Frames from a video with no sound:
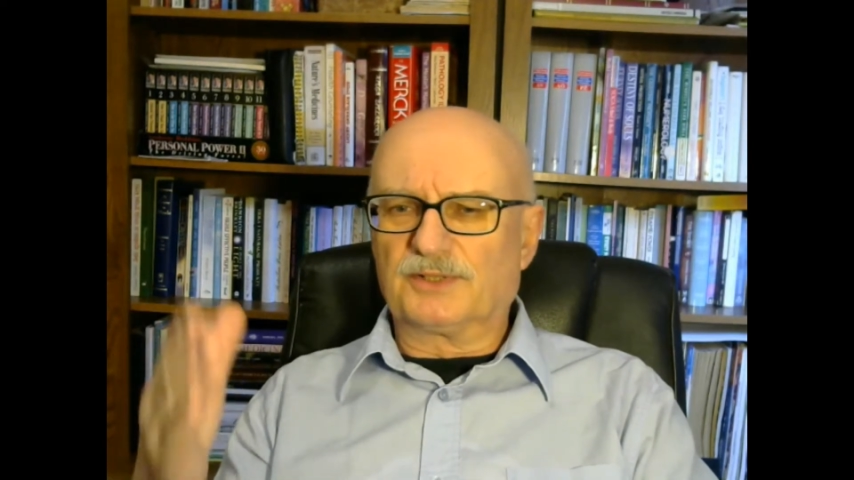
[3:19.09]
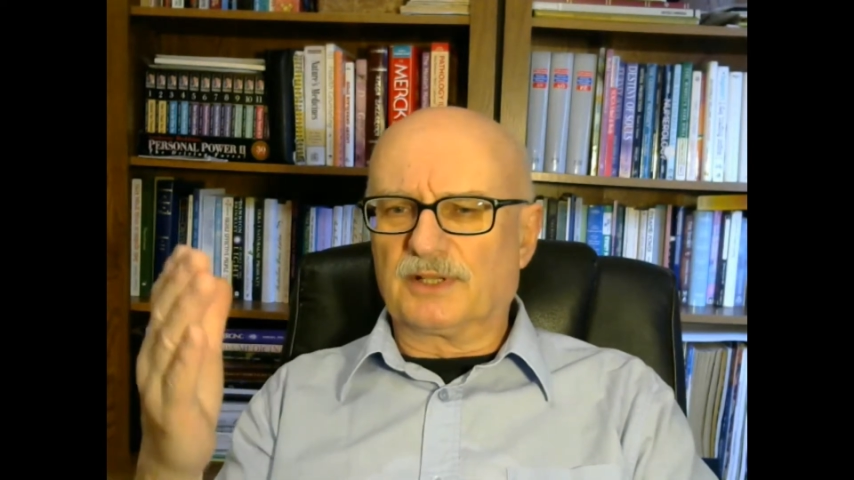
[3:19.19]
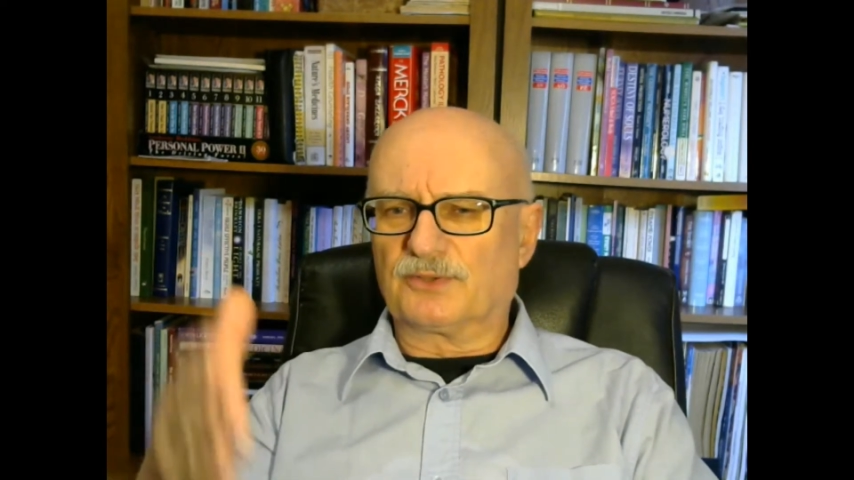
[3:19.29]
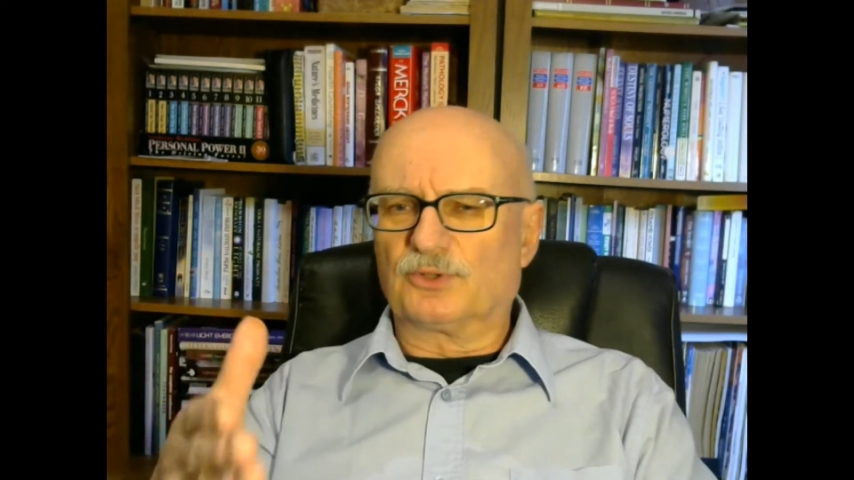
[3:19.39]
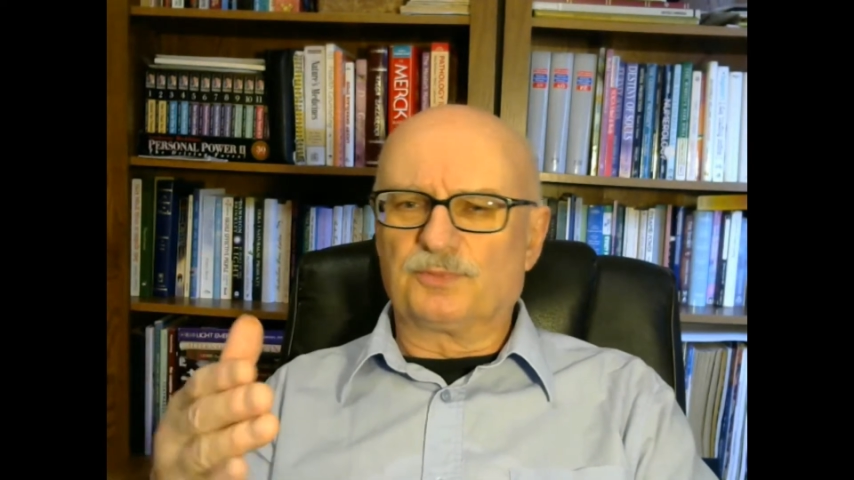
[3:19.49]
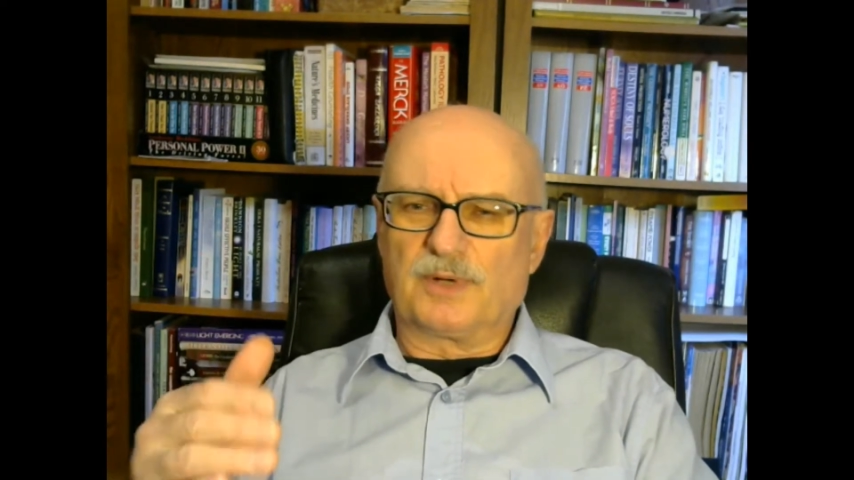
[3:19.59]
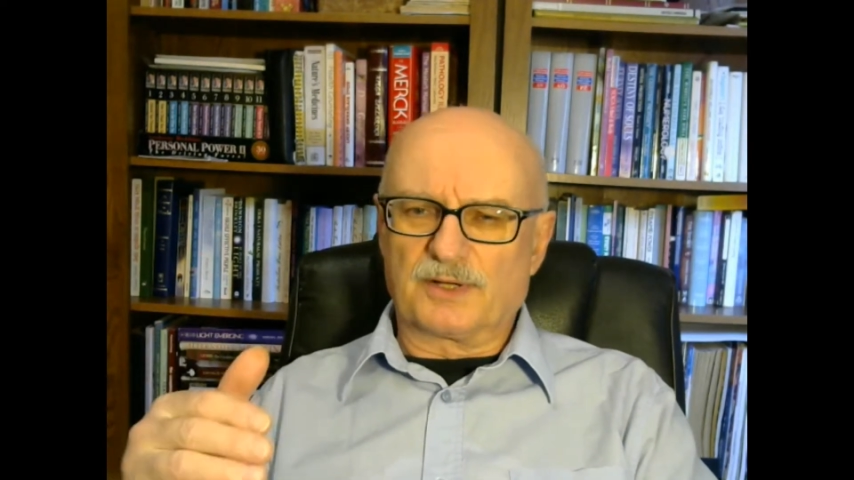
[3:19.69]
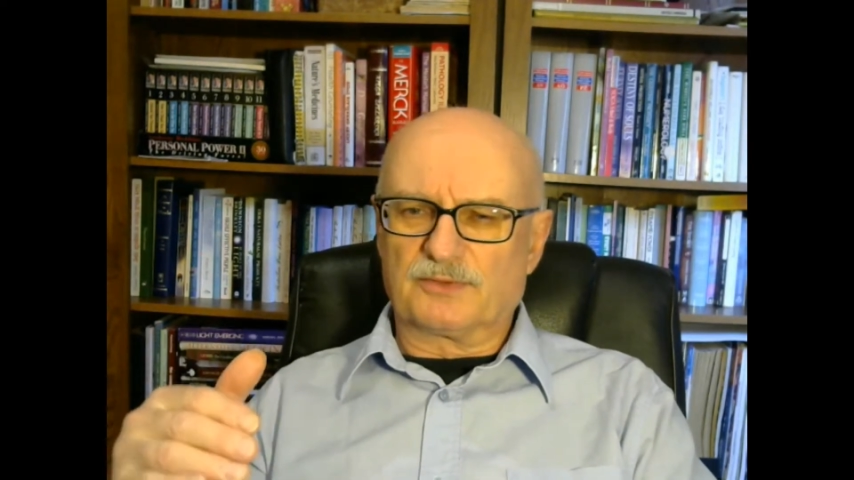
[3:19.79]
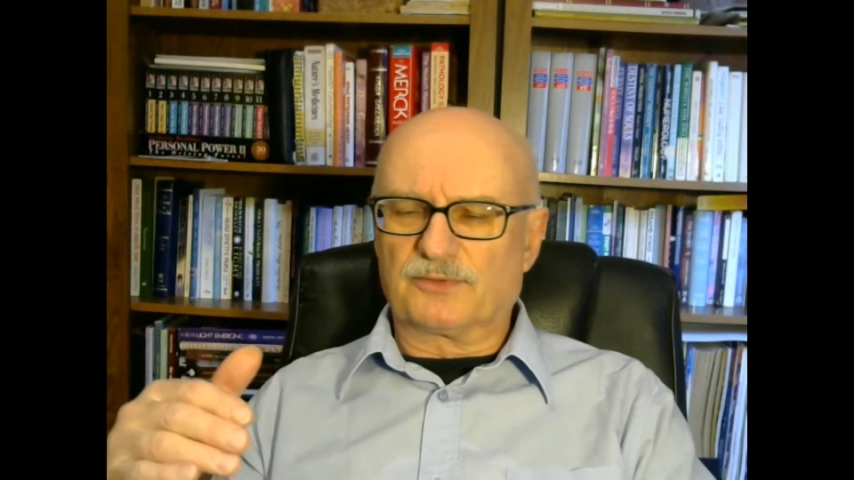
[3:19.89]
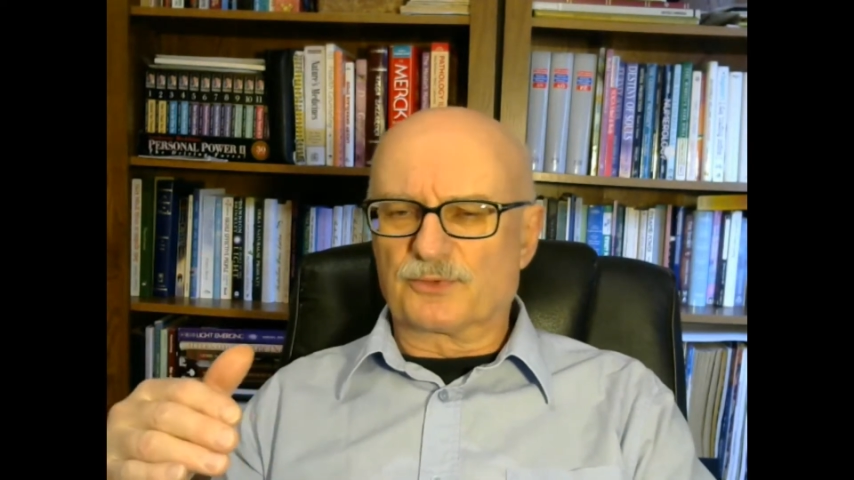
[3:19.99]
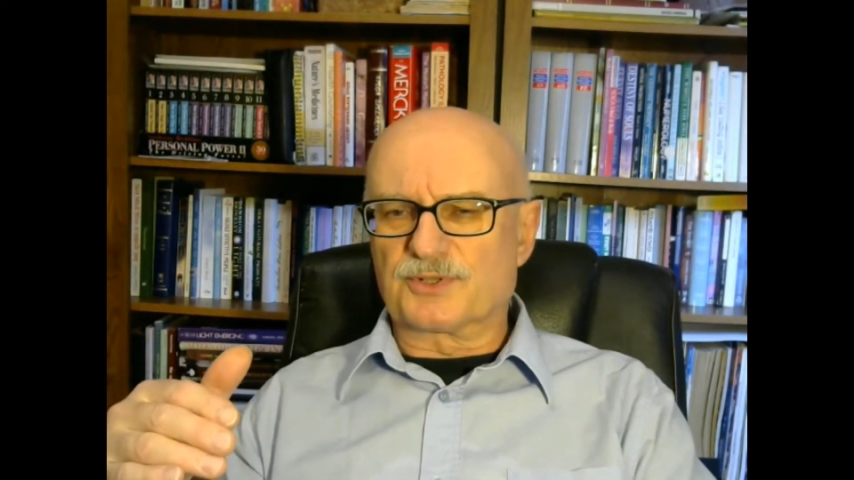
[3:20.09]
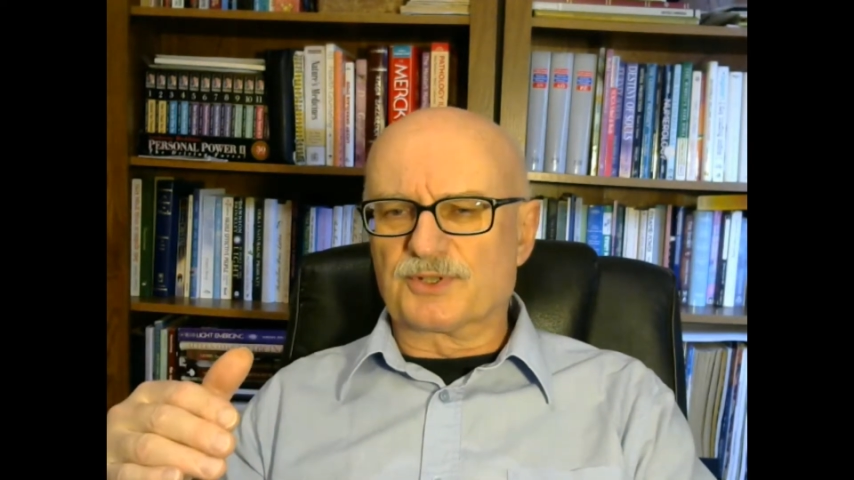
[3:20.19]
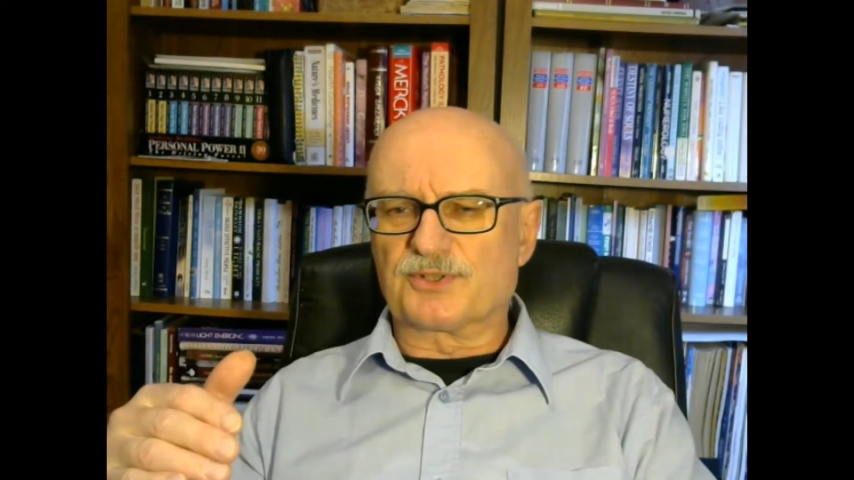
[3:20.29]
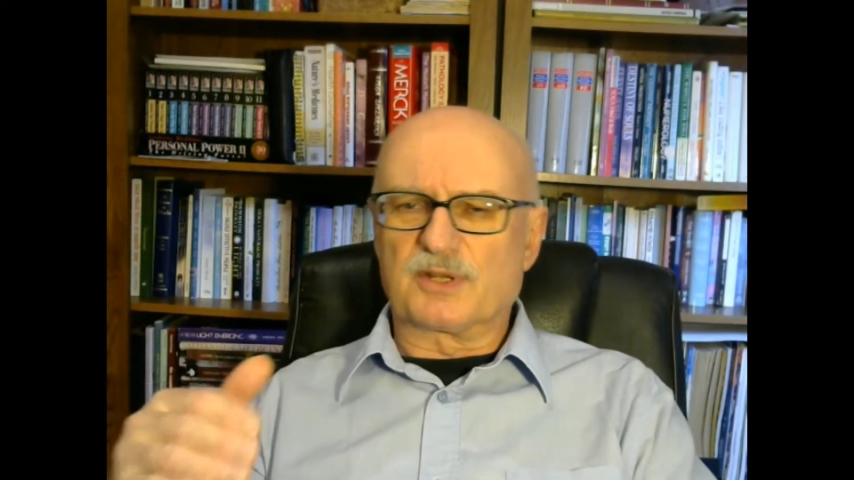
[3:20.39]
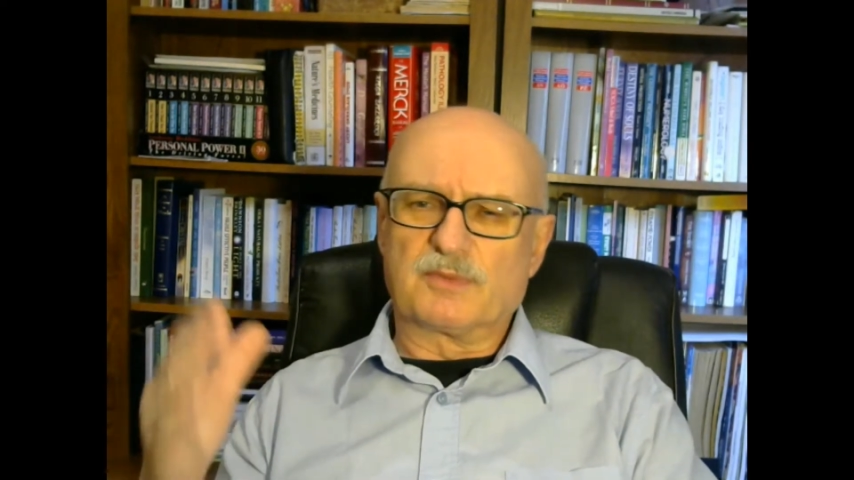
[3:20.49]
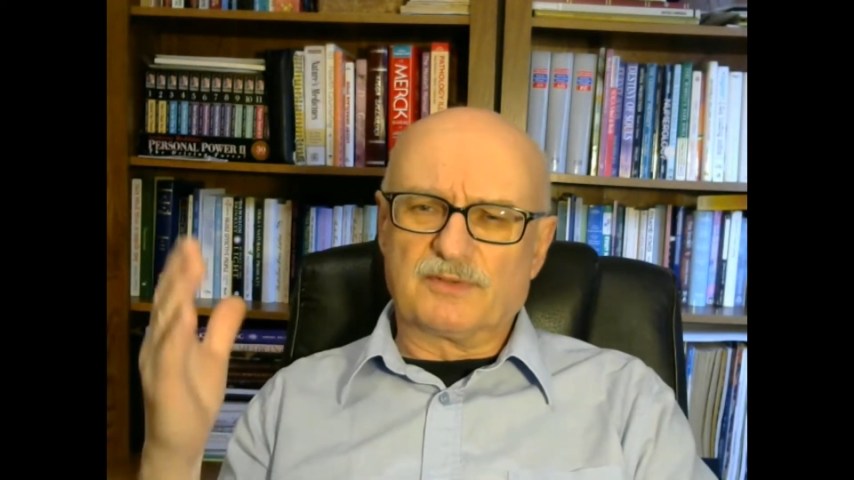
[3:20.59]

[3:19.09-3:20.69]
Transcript: They are not part of your system.